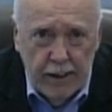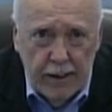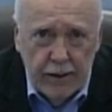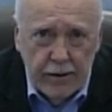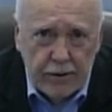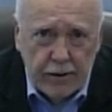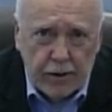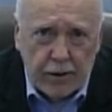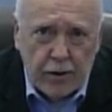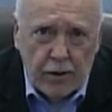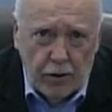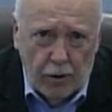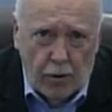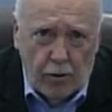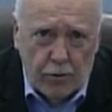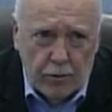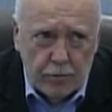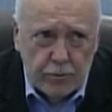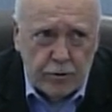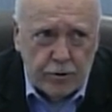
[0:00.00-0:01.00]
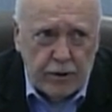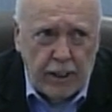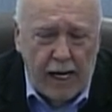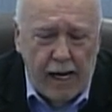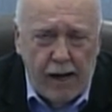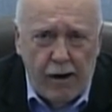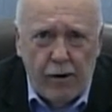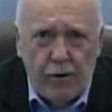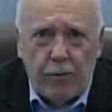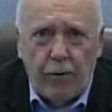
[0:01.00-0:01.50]
to close
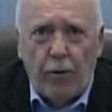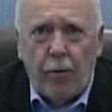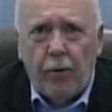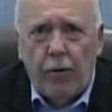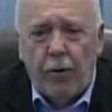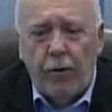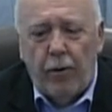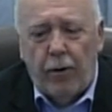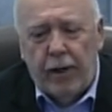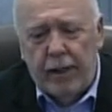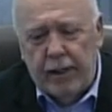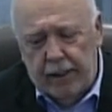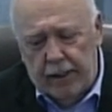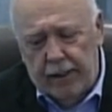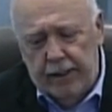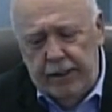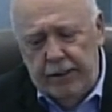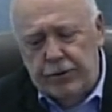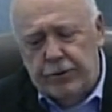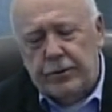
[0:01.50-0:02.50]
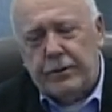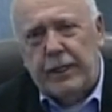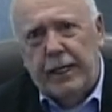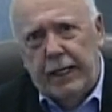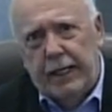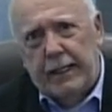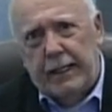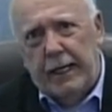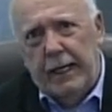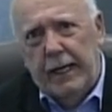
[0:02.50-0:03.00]
down or at least
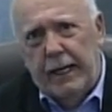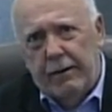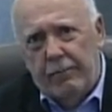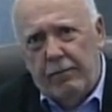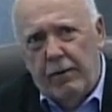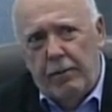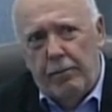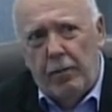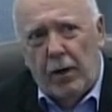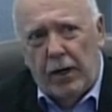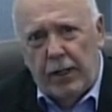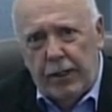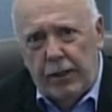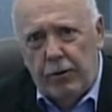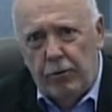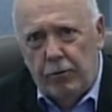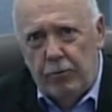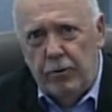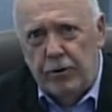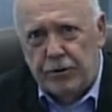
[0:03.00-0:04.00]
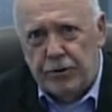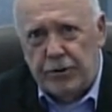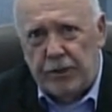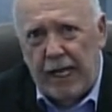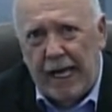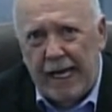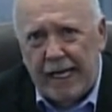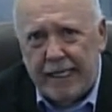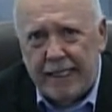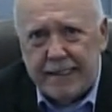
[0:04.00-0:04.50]
get everybody who was
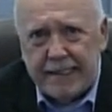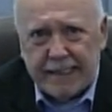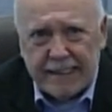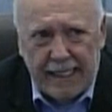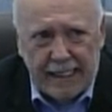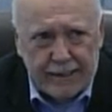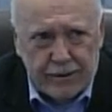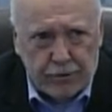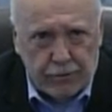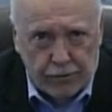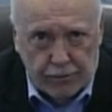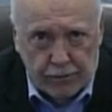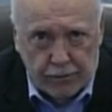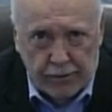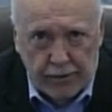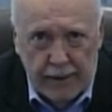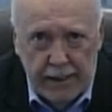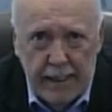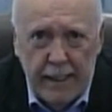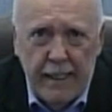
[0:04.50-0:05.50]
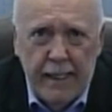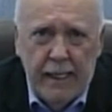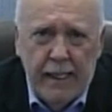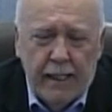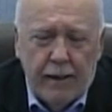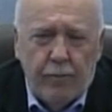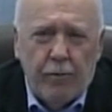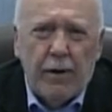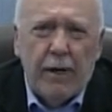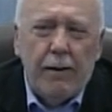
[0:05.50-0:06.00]
non-essential
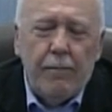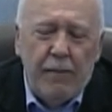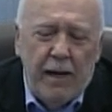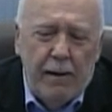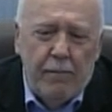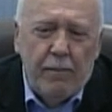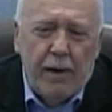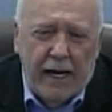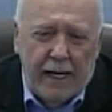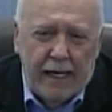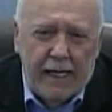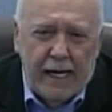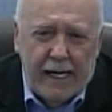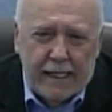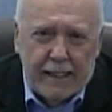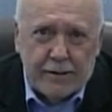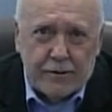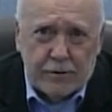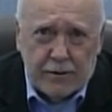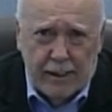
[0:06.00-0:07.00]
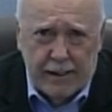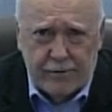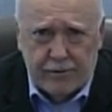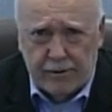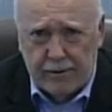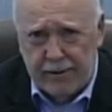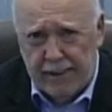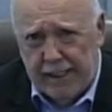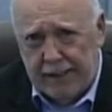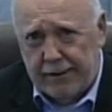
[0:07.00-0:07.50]
and what I mean by
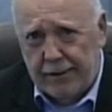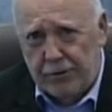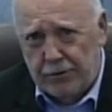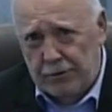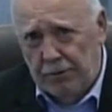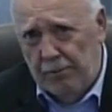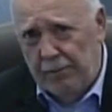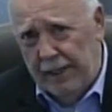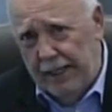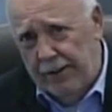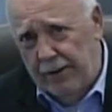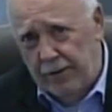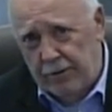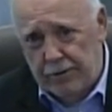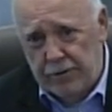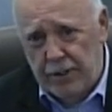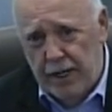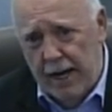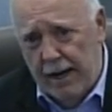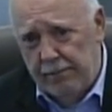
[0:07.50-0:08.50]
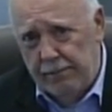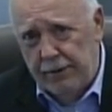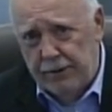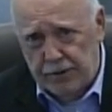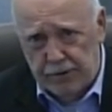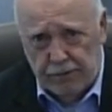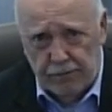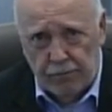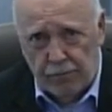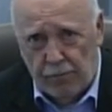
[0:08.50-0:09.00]
non-essential, that doesn't mean their job
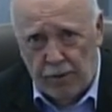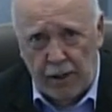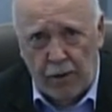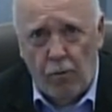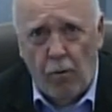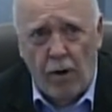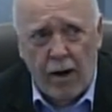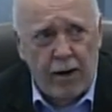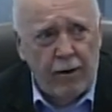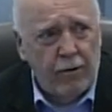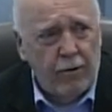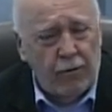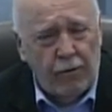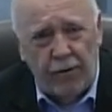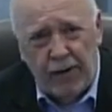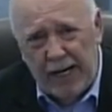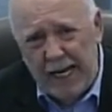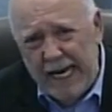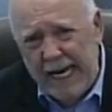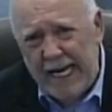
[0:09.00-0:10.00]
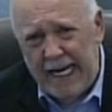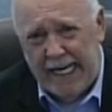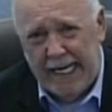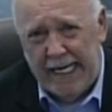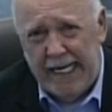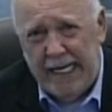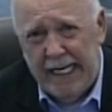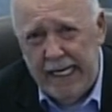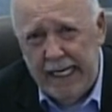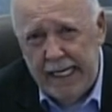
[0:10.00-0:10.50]
isn't required or
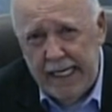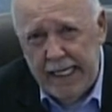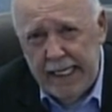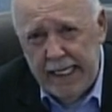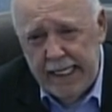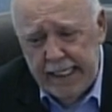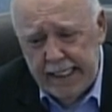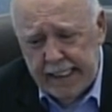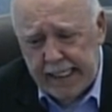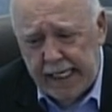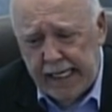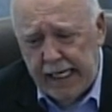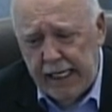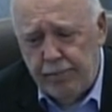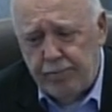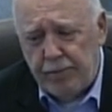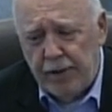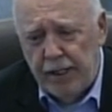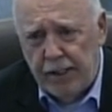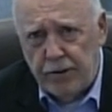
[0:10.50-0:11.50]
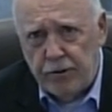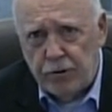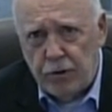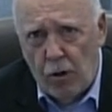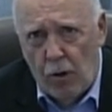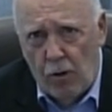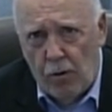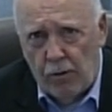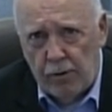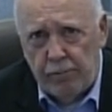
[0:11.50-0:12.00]
needed to keep things
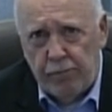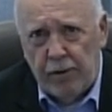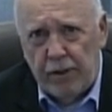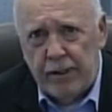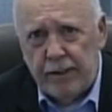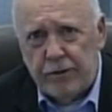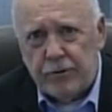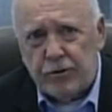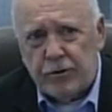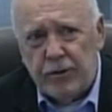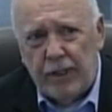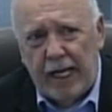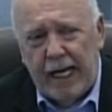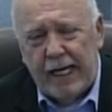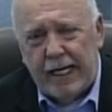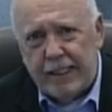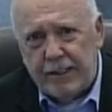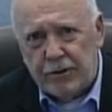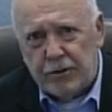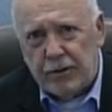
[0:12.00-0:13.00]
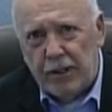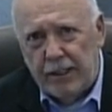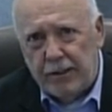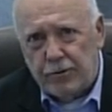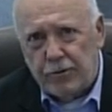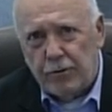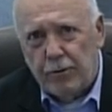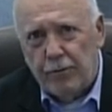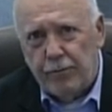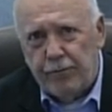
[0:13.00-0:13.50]
going, but it's
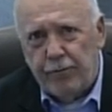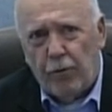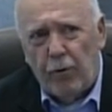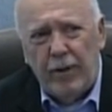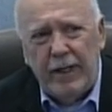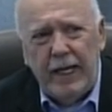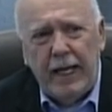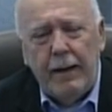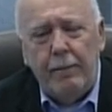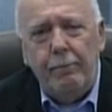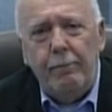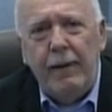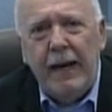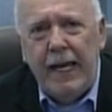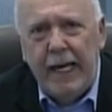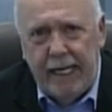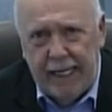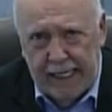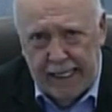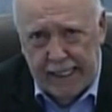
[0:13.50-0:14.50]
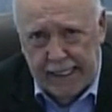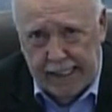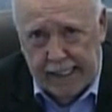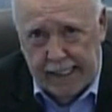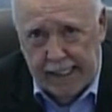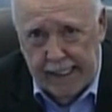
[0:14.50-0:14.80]
non-essential for the immediate